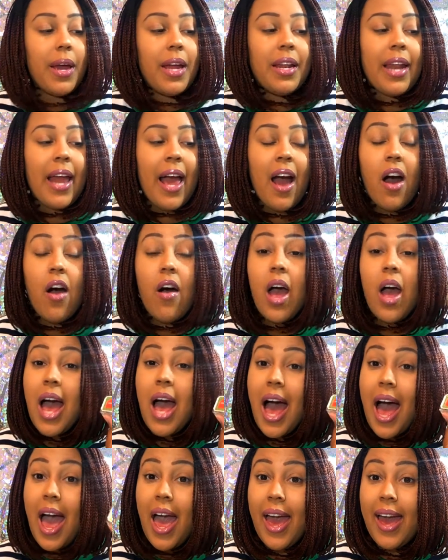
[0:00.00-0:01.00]
and now
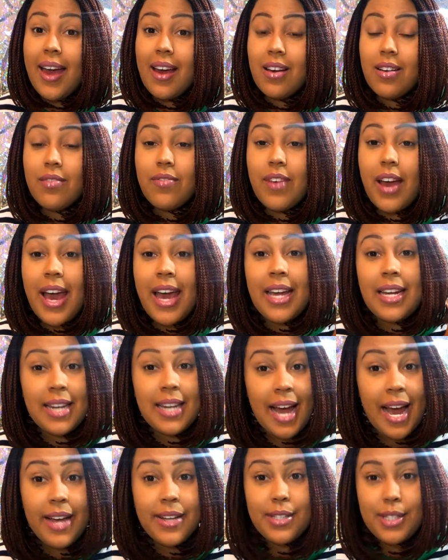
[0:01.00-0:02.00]
I have a
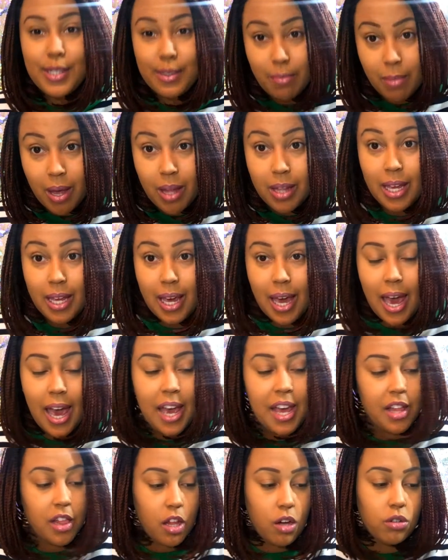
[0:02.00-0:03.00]
nice smelling
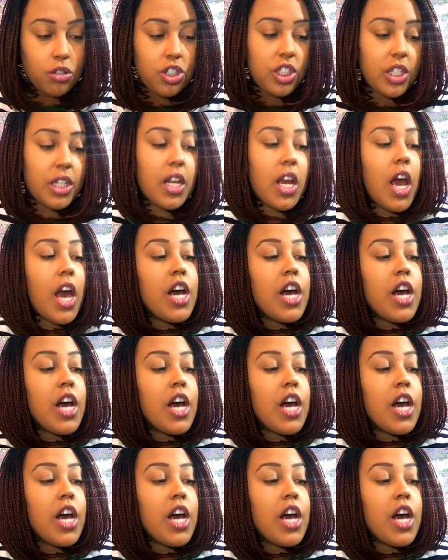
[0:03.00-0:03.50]
hand lotion.